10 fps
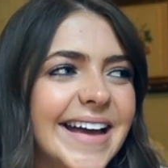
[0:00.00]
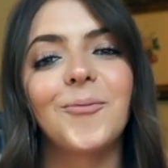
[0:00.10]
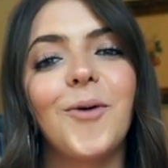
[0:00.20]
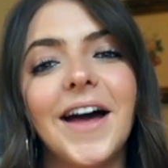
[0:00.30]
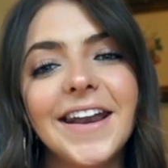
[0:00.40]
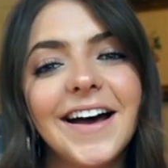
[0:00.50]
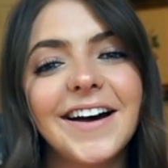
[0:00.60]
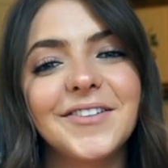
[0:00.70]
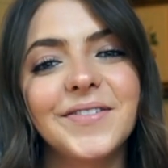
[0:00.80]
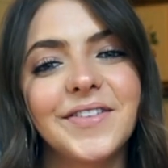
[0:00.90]
One
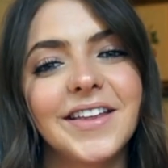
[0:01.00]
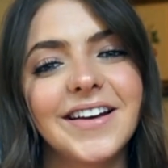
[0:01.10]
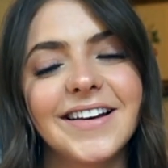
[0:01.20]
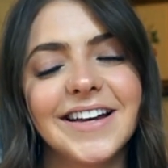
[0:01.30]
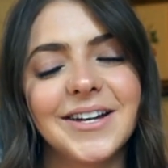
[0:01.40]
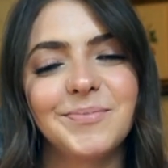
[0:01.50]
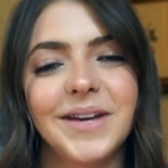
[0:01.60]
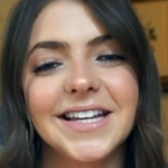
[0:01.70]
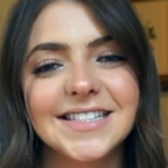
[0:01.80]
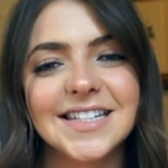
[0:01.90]
of the
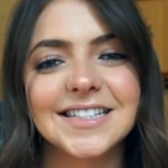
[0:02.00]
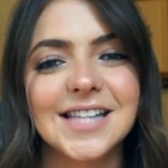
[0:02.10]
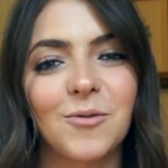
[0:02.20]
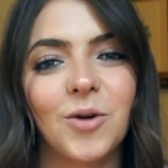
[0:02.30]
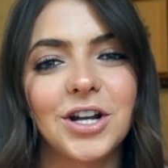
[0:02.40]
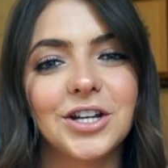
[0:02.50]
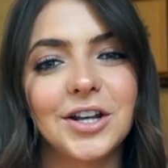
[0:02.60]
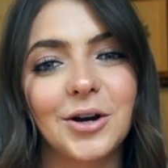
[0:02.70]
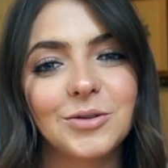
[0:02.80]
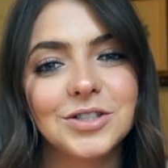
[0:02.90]
biggest things I want to
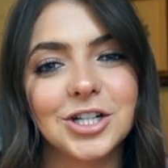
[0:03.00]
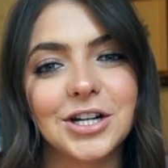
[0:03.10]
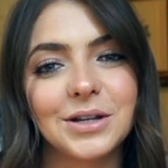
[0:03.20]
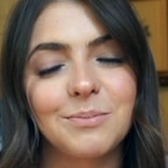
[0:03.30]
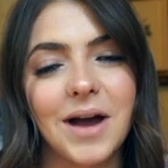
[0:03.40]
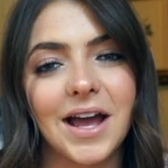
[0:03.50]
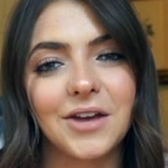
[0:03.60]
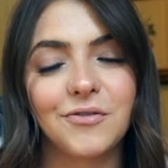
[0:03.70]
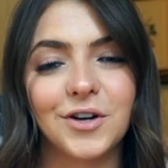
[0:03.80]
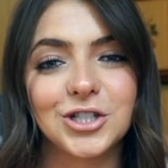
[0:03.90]
note during
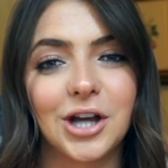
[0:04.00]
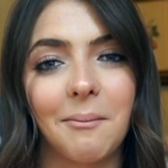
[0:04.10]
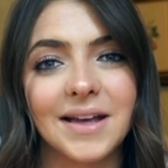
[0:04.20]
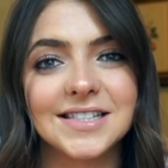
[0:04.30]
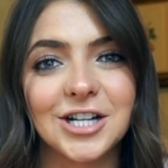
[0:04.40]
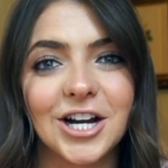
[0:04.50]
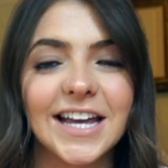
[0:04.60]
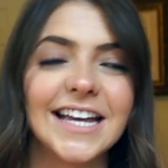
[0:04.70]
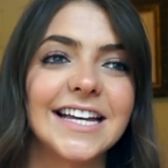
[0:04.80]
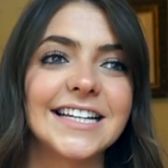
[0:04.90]
my first trimester
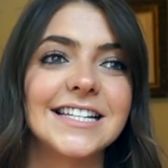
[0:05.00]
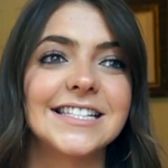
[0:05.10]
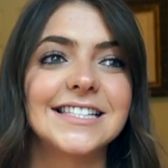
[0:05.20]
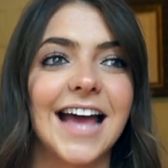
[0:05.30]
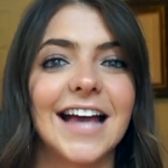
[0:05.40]
is,